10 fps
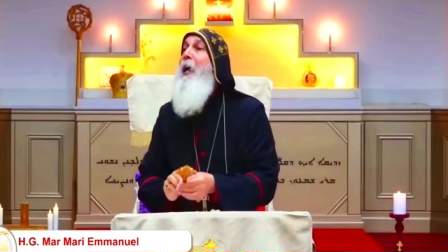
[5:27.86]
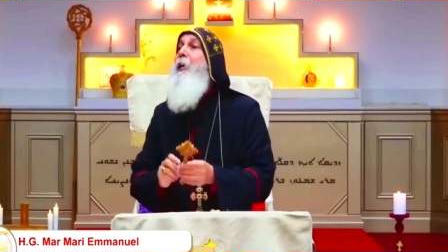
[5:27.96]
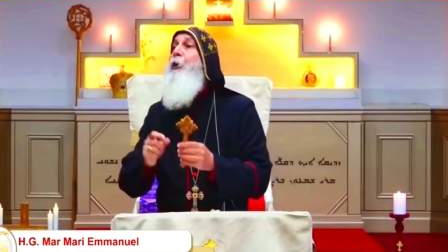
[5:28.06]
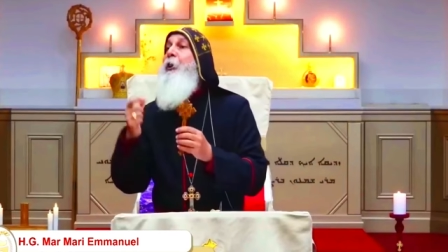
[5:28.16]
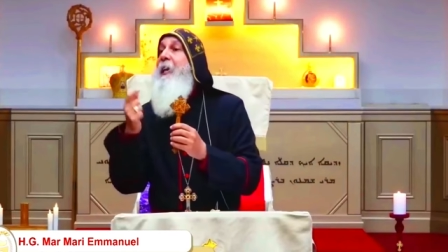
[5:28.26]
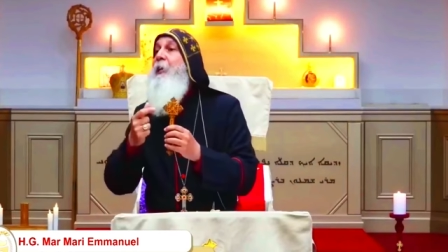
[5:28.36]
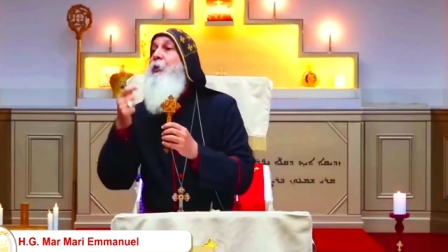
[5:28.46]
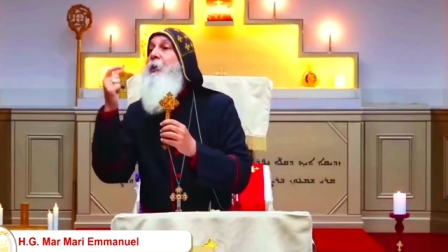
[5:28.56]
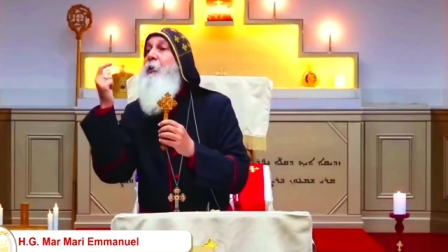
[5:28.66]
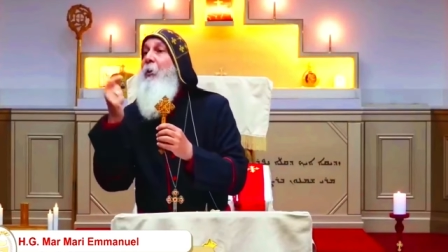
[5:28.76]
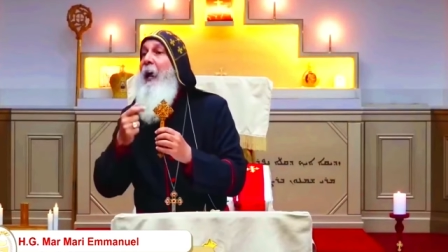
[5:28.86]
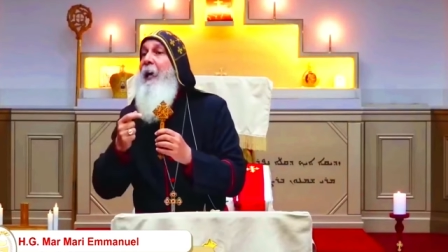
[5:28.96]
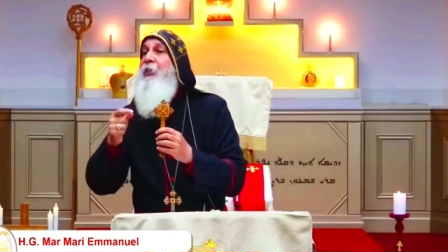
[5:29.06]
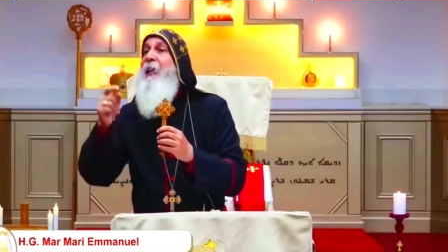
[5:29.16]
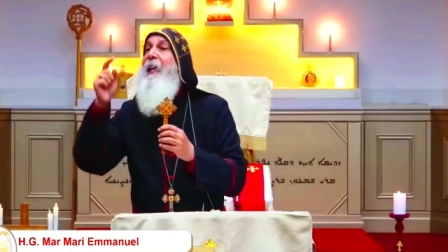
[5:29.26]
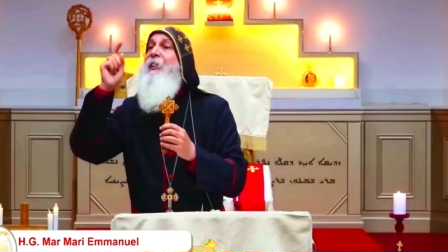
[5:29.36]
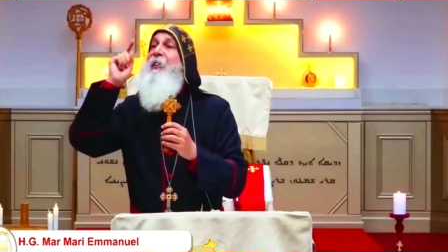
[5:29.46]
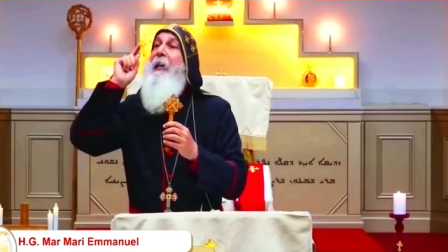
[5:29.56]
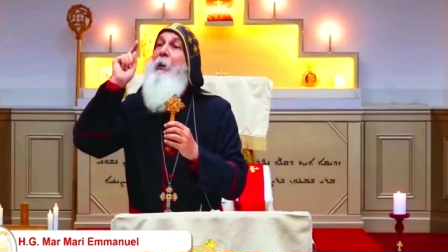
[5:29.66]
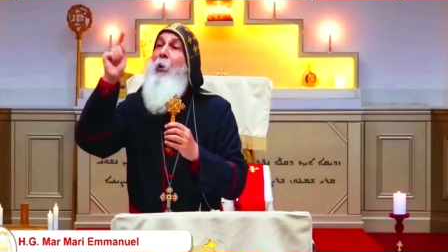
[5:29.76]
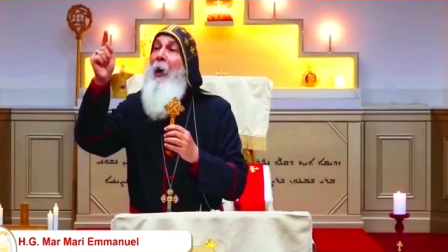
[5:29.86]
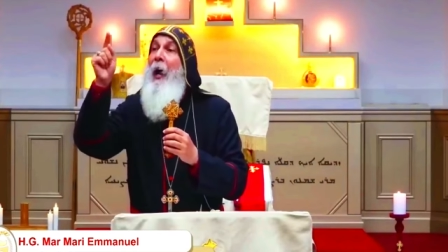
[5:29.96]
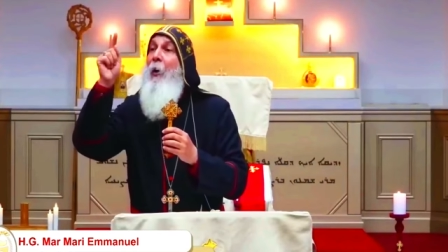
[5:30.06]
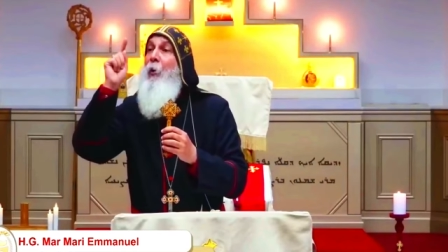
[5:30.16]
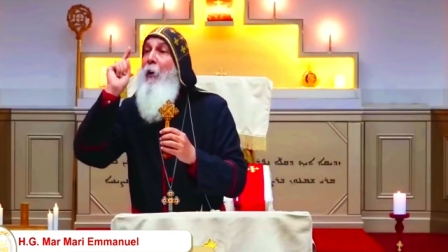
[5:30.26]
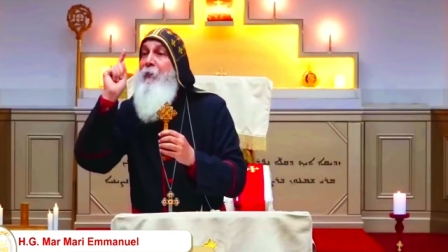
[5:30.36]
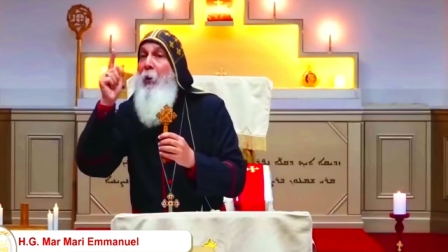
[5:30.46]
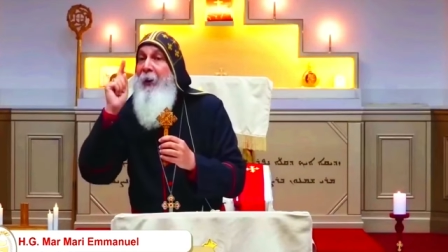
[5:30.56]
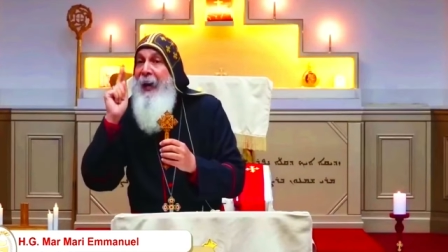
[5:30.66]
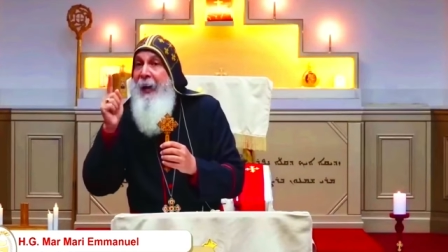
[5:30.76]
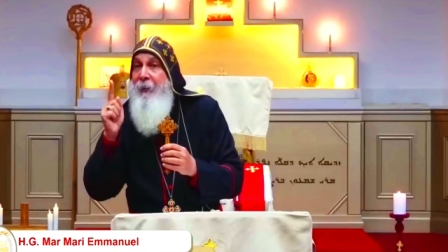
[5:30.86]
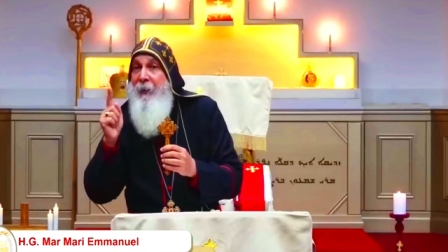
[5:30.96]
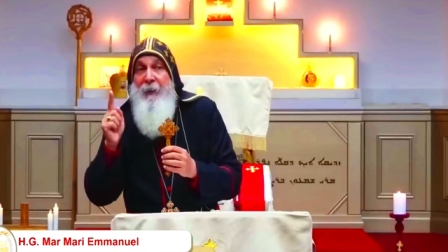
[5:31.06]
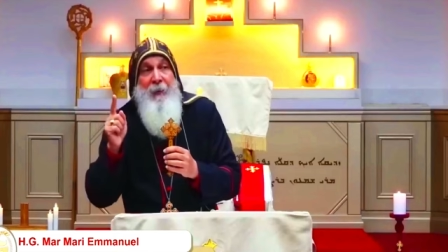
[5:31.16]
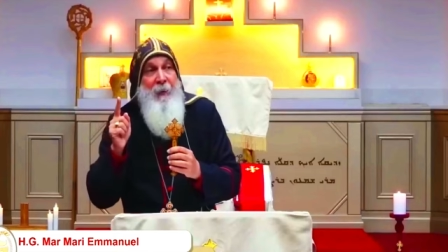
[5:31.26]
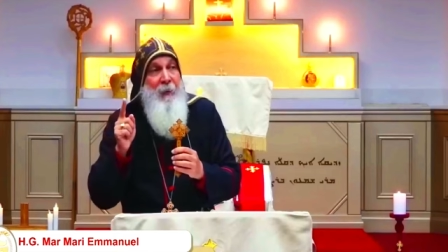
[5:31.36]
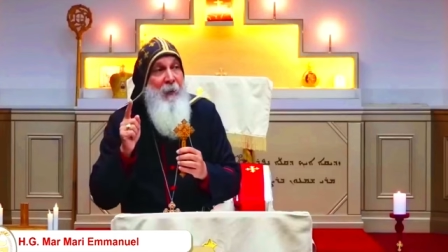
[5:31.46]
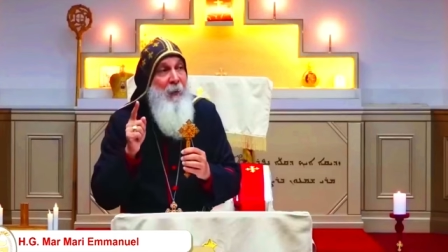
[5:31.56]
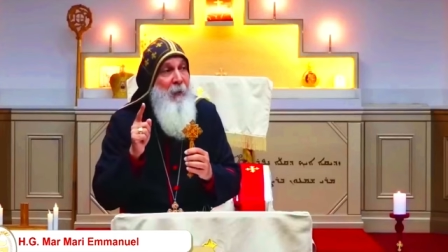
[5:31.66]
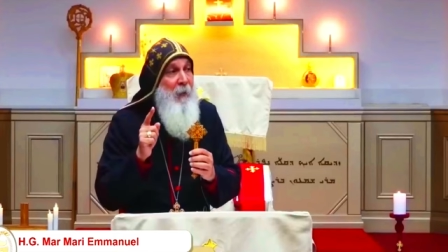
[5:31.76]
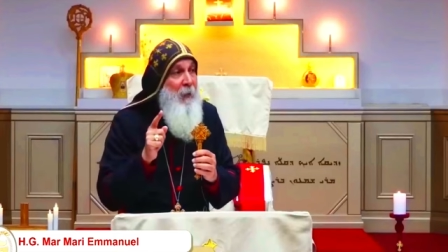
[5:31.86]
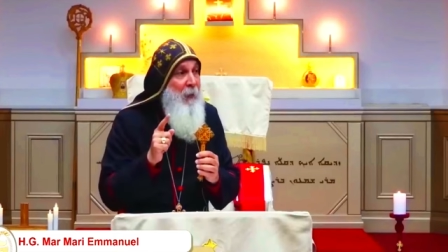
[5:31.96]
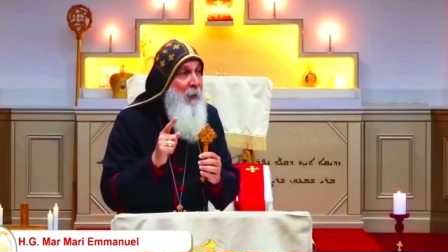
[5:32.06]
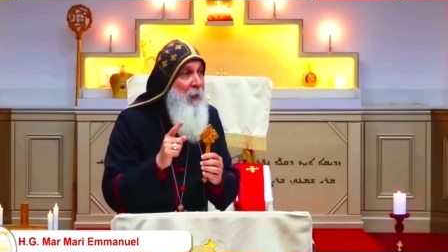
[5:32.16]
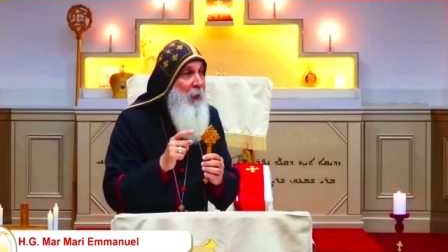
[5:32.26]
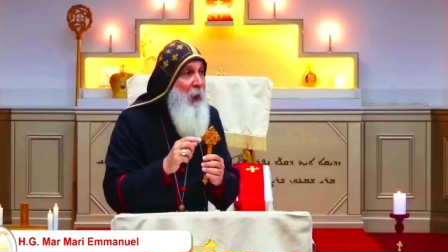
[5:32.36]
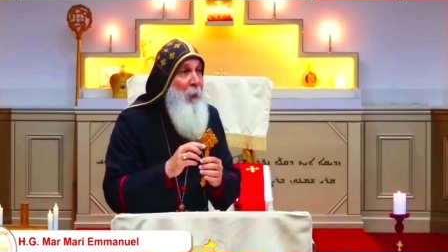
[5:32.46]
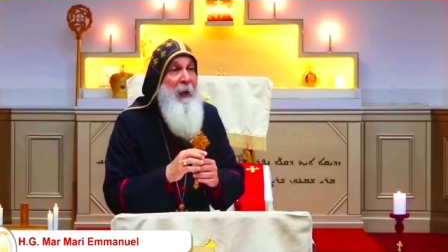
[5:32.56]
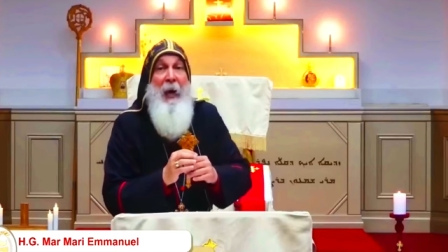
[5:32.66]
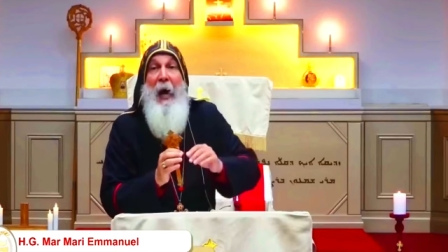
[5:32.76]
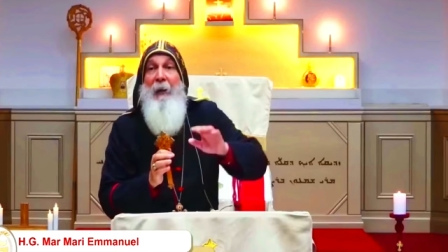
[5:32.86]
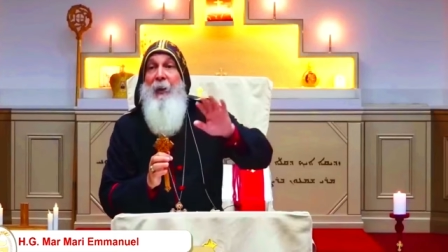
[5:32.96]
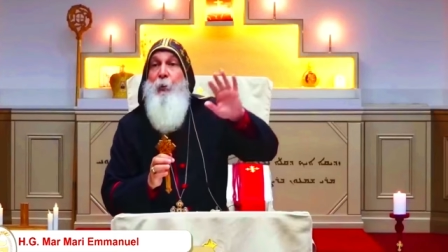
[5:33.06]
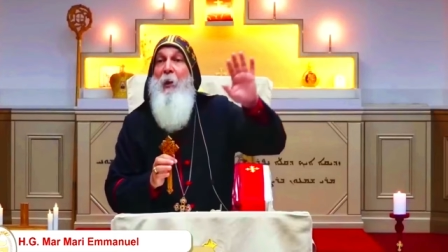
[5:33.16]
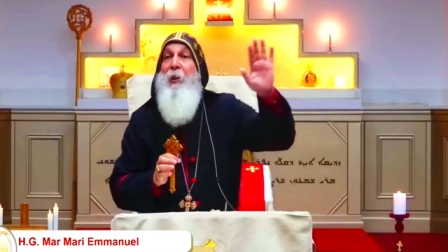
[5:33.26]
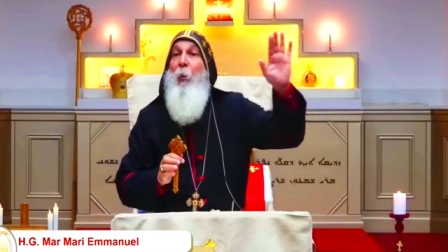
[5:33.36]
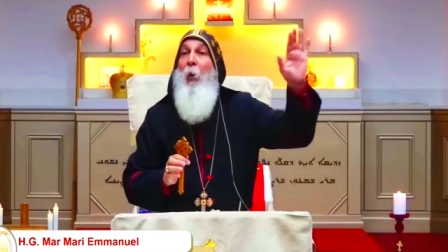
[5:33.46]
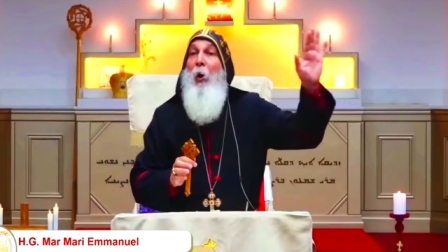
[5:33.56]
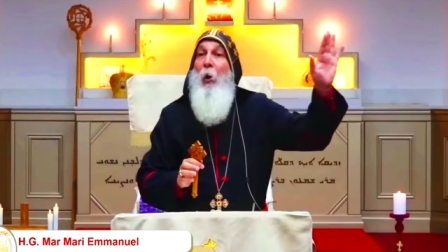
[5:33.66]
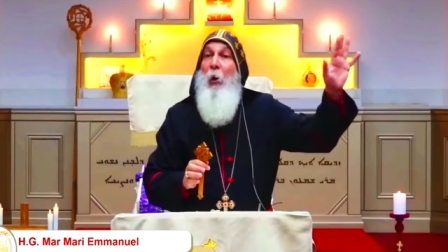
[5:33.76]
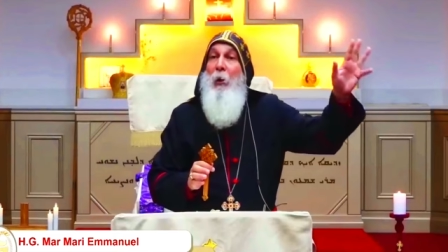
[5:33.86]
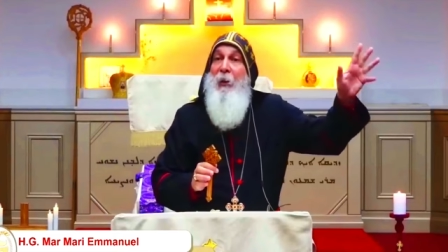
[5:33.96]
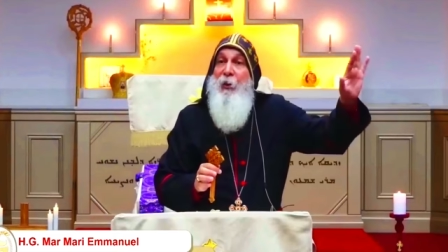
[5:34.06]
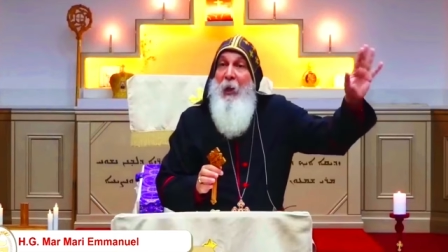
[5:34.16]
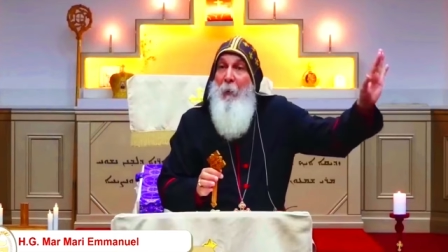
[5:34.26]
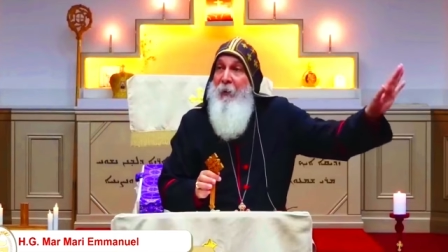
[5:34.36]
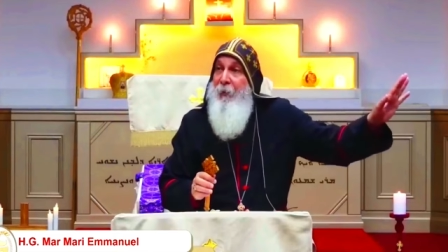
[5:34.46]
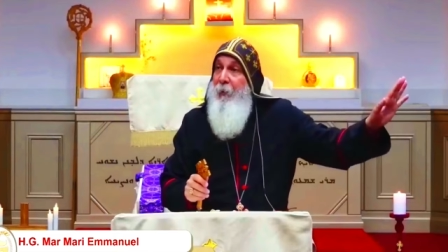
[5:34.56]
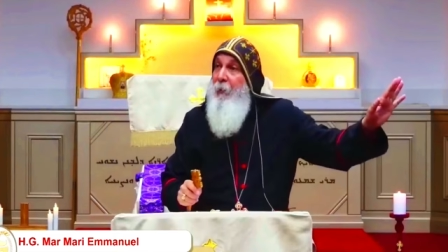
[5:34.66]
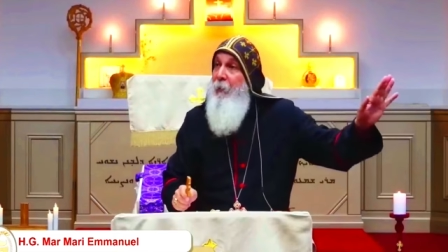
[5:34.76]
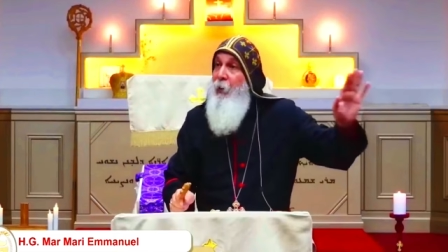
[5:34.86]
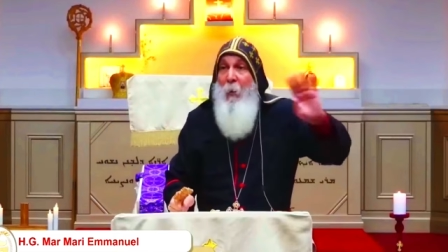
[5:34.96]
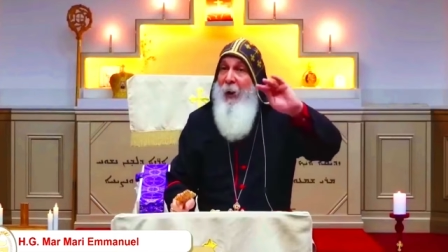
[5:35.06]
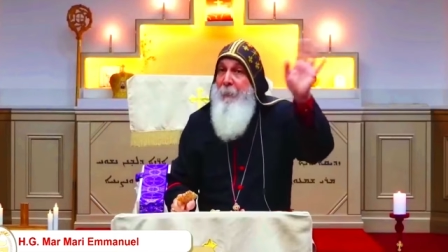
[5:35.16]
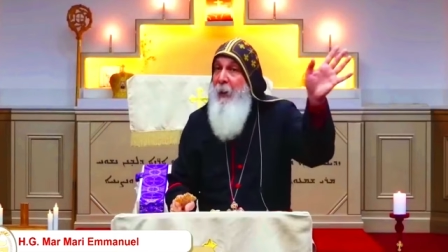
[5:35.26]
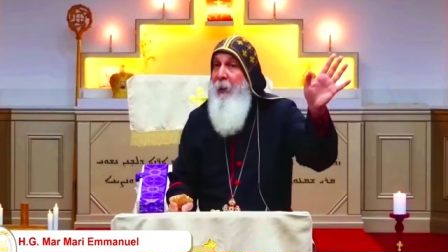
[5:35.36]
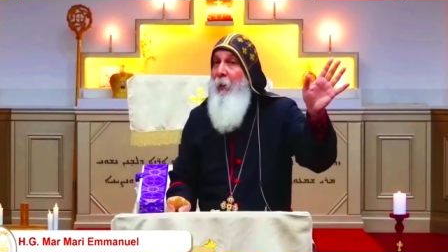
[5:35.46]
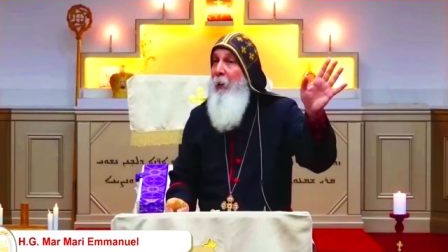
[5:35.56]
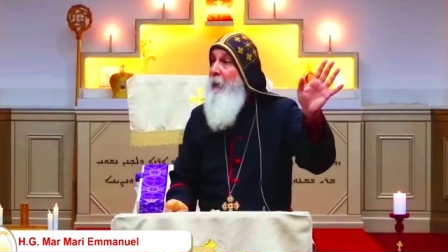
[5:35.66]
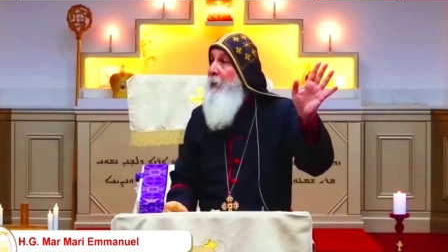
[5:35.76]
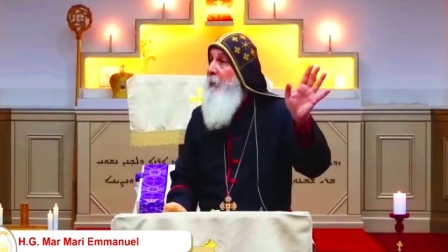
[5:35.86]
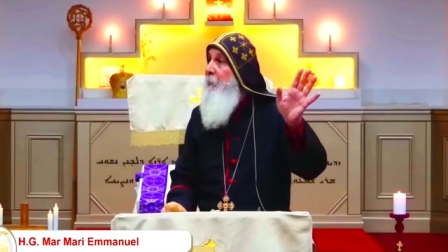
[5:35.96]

when Jesus Christ is the crown of your head. Regardless what the world is going through. Don't worry about the world.